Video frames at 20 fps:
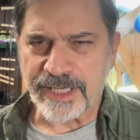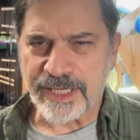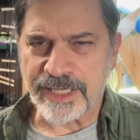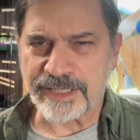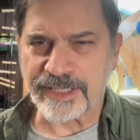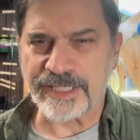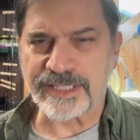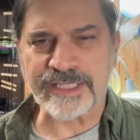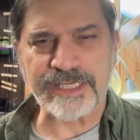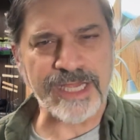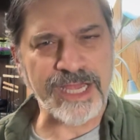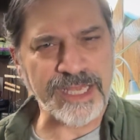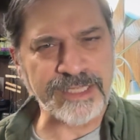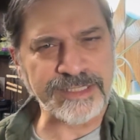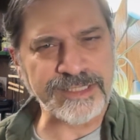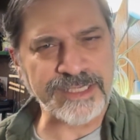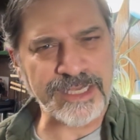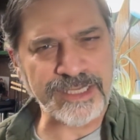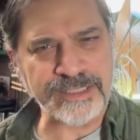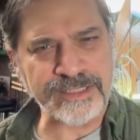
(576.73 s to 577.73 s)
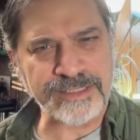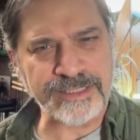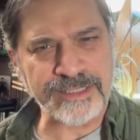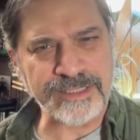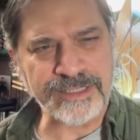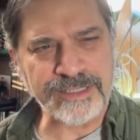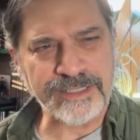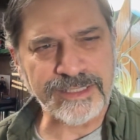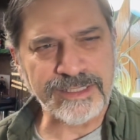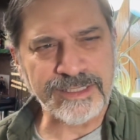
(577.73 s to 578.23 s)
in this context,
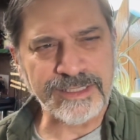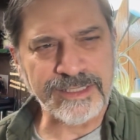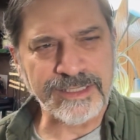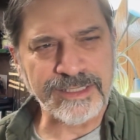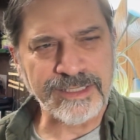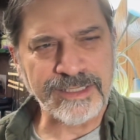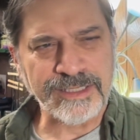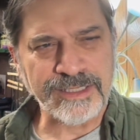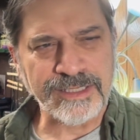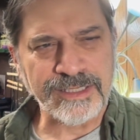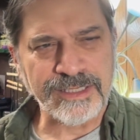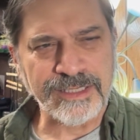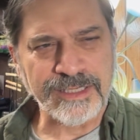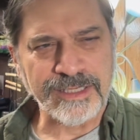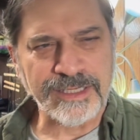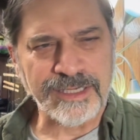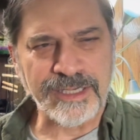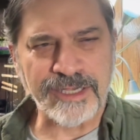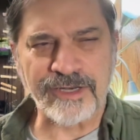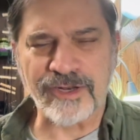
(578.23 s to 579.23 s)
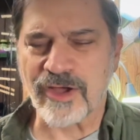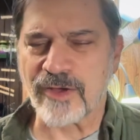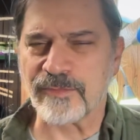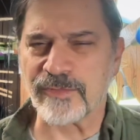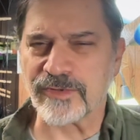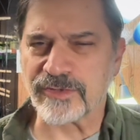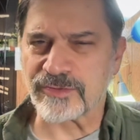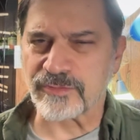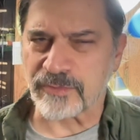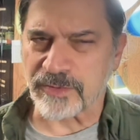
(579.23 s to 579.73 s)
it
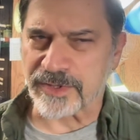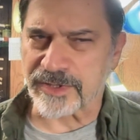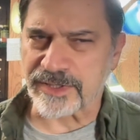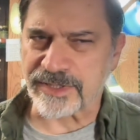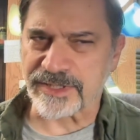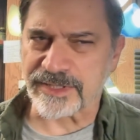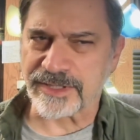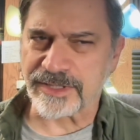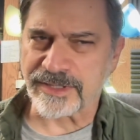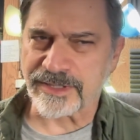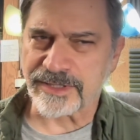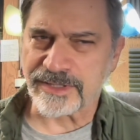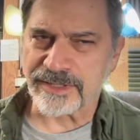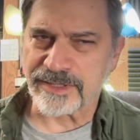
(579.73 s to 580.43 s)
almost works.